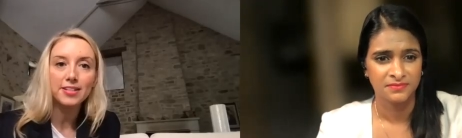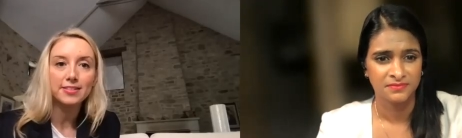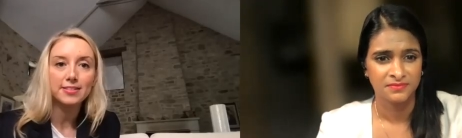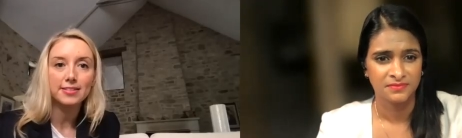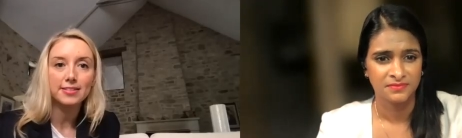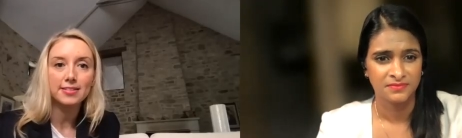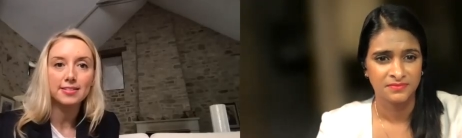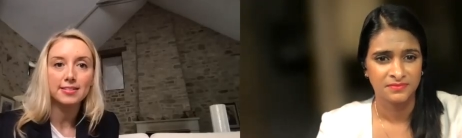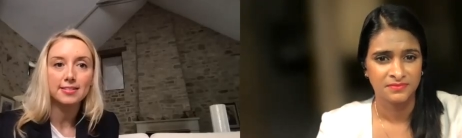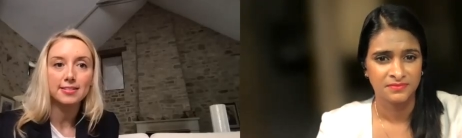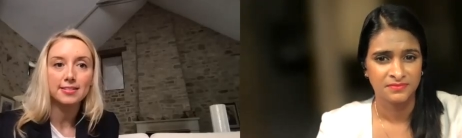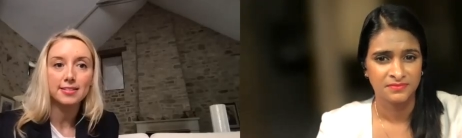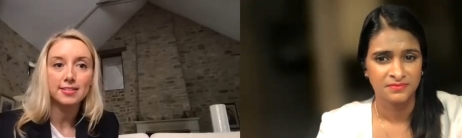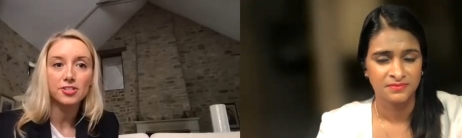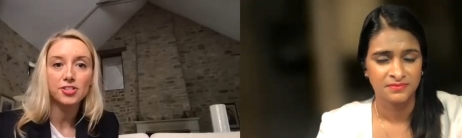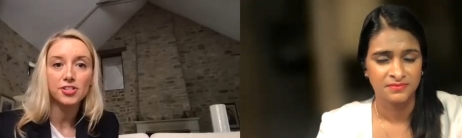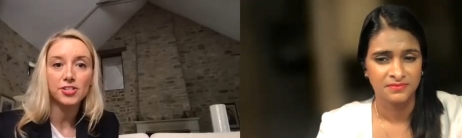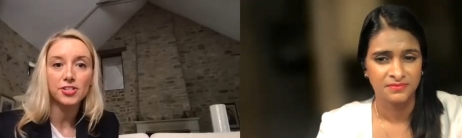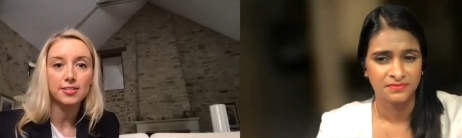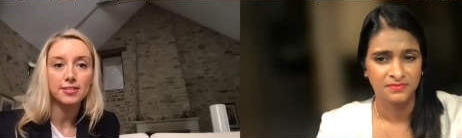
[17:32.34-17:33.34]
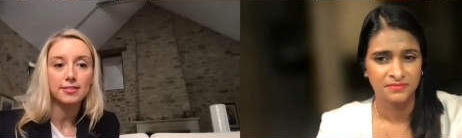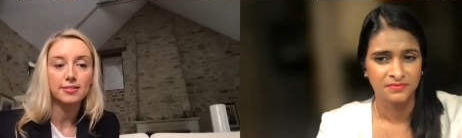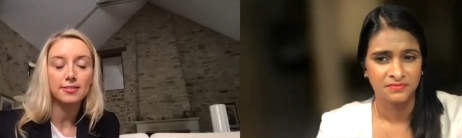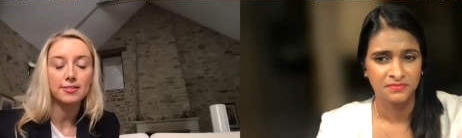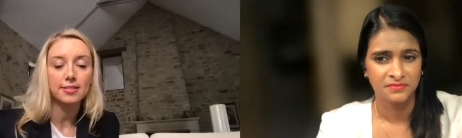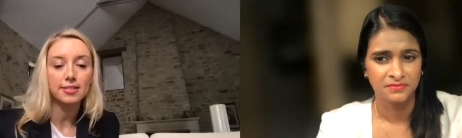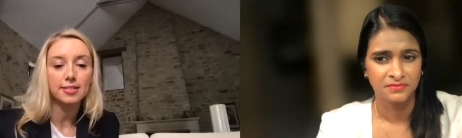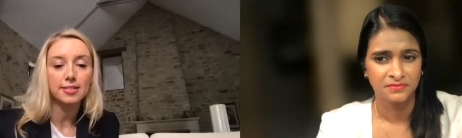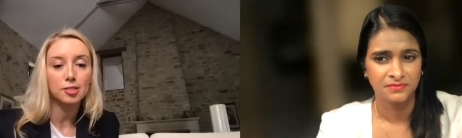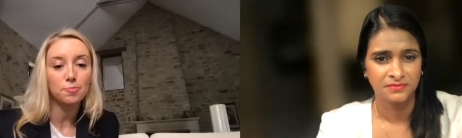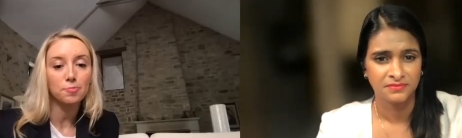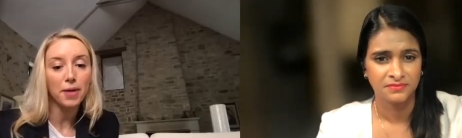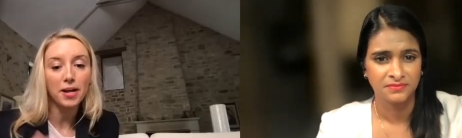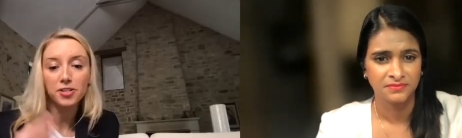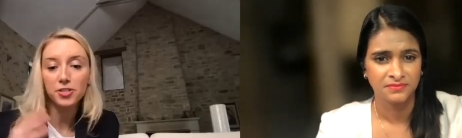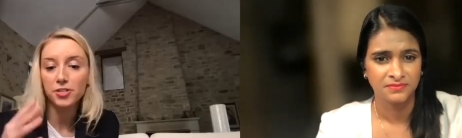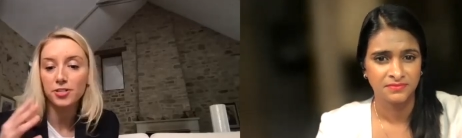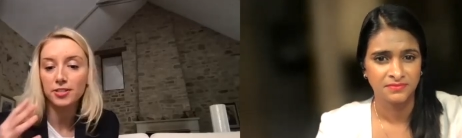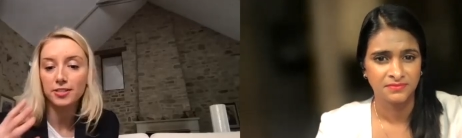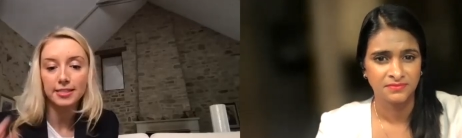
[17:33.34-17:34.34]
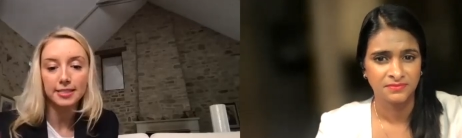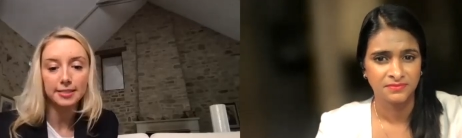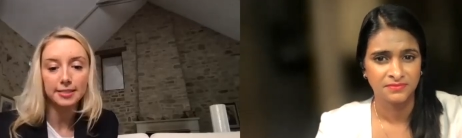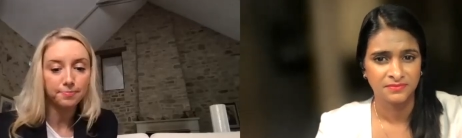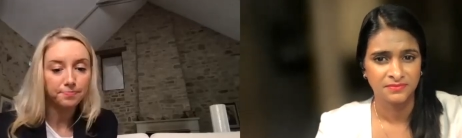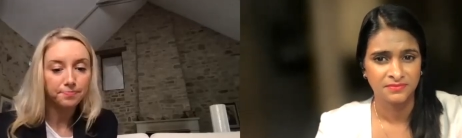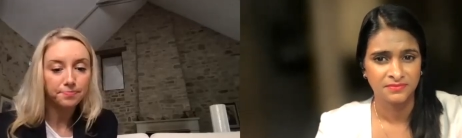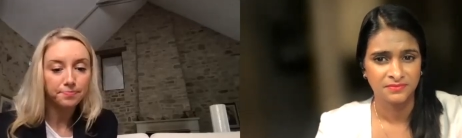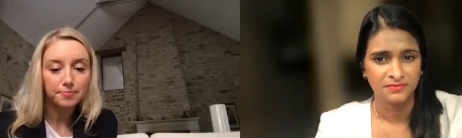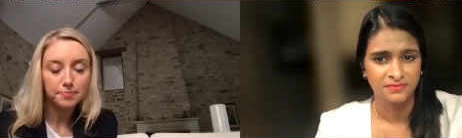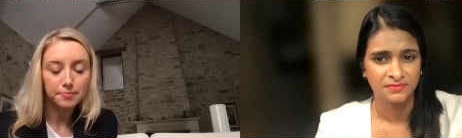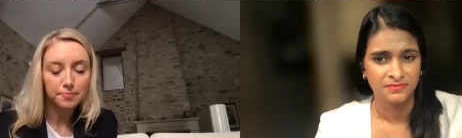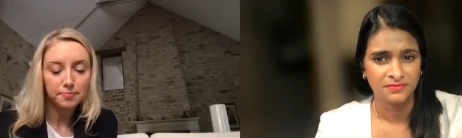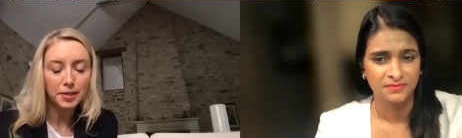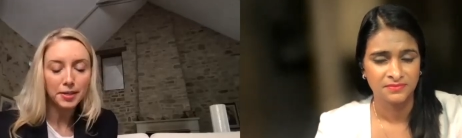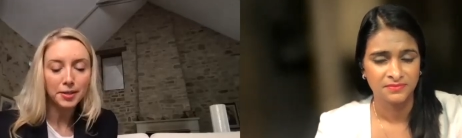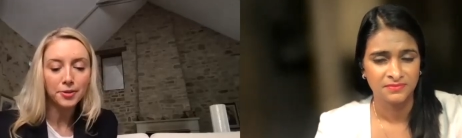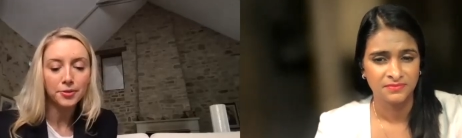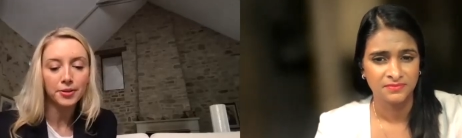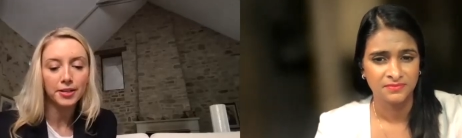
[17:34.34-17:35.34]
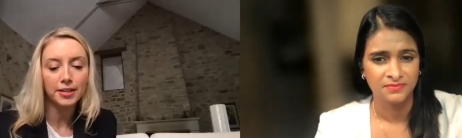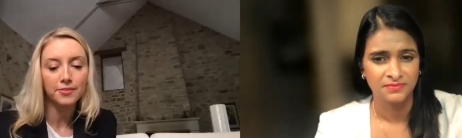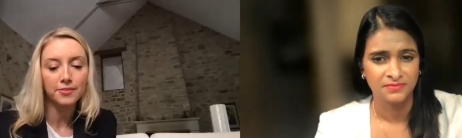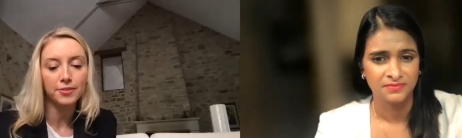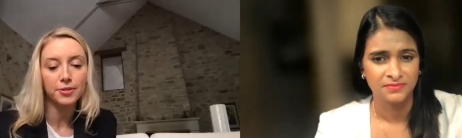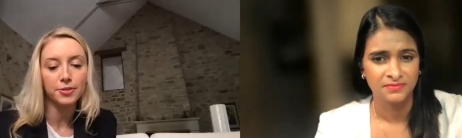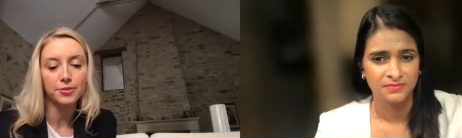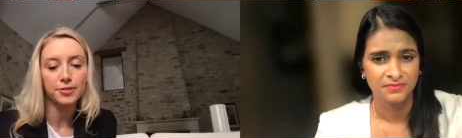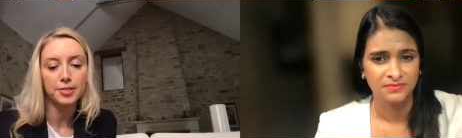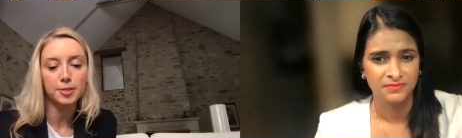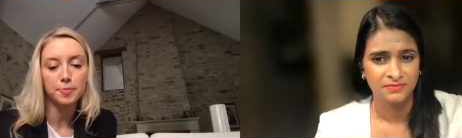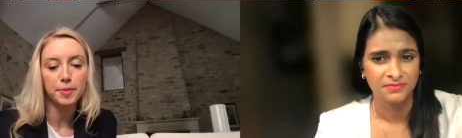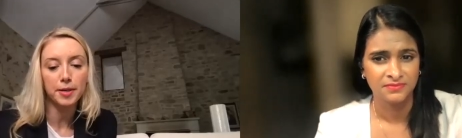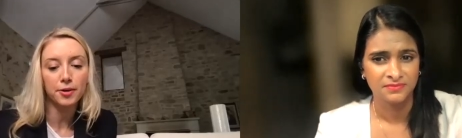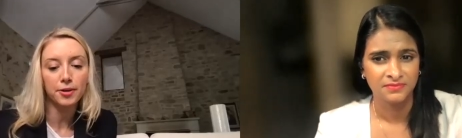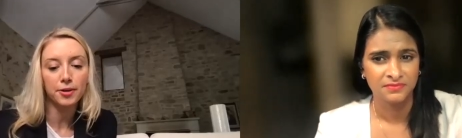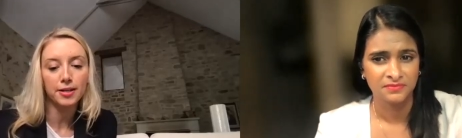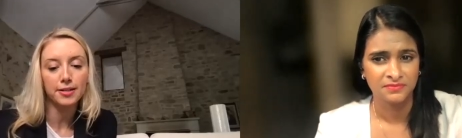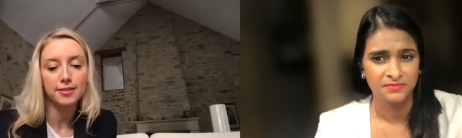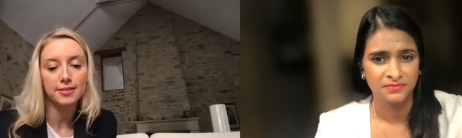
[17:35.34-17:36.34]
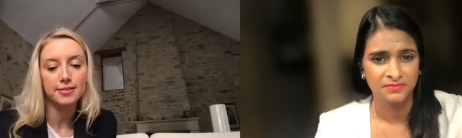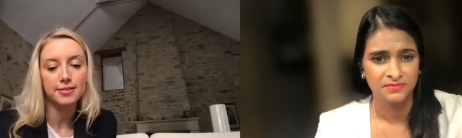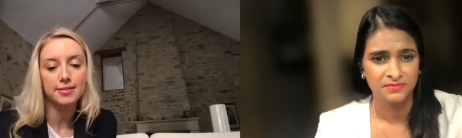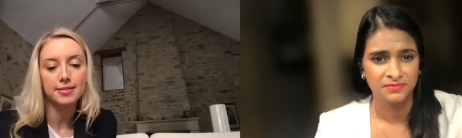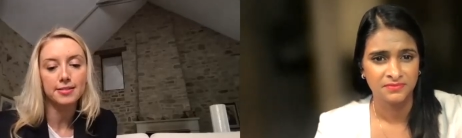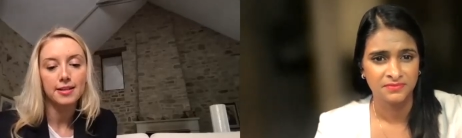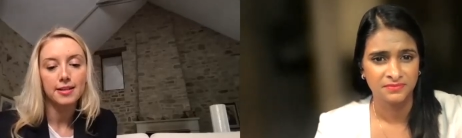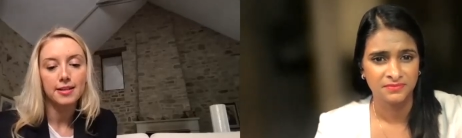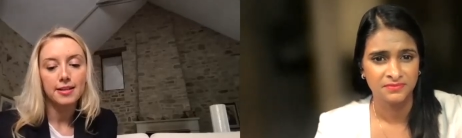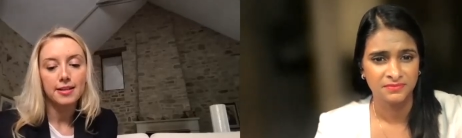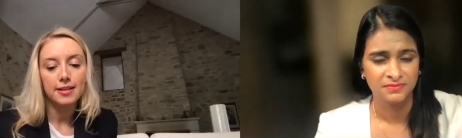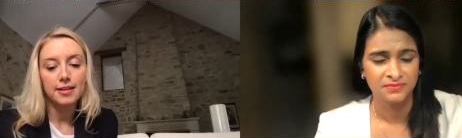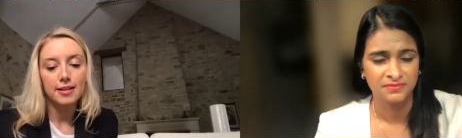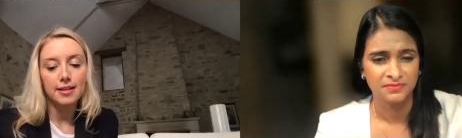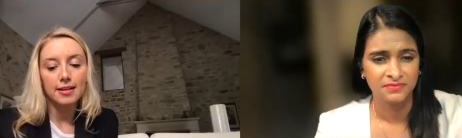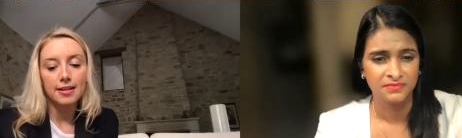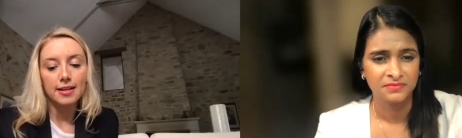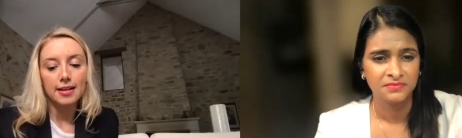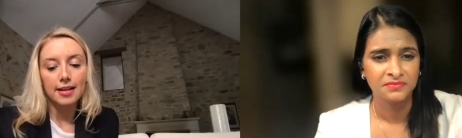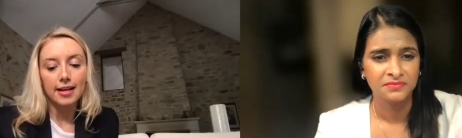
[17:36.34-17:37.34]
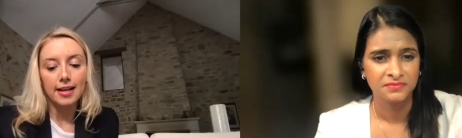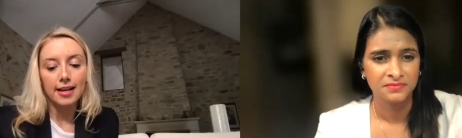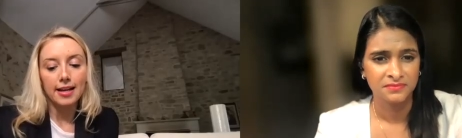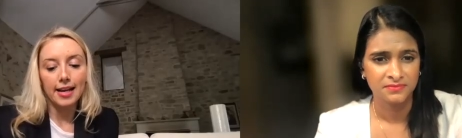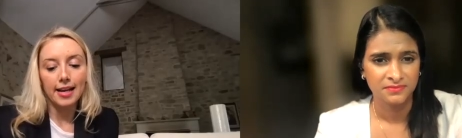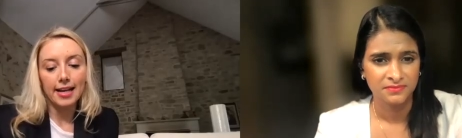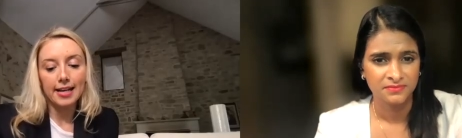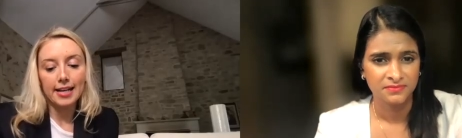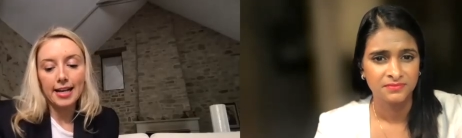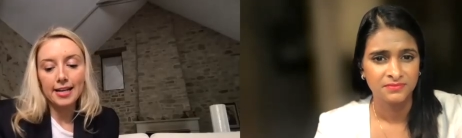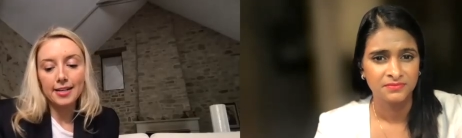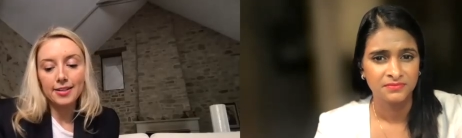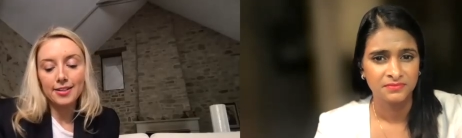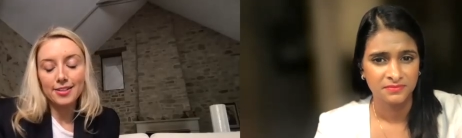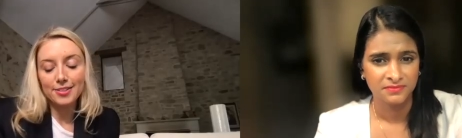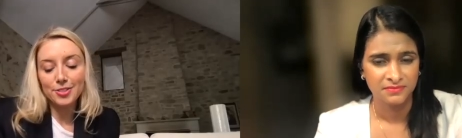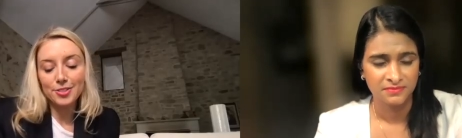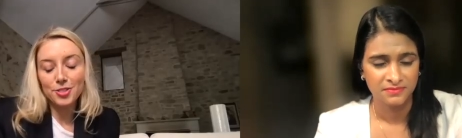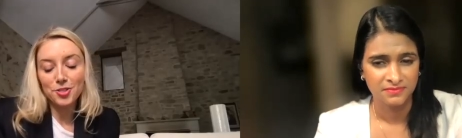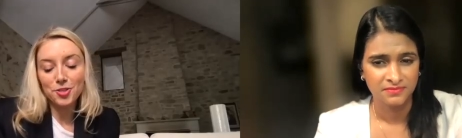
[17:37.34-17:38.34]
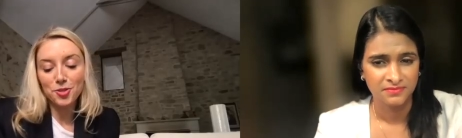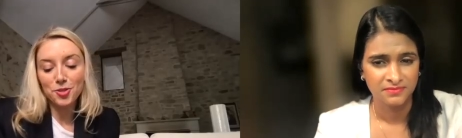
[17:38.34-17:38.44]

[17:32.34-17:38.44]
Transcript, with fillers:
Speaker 1: these decisions especially you know given your experience and and do you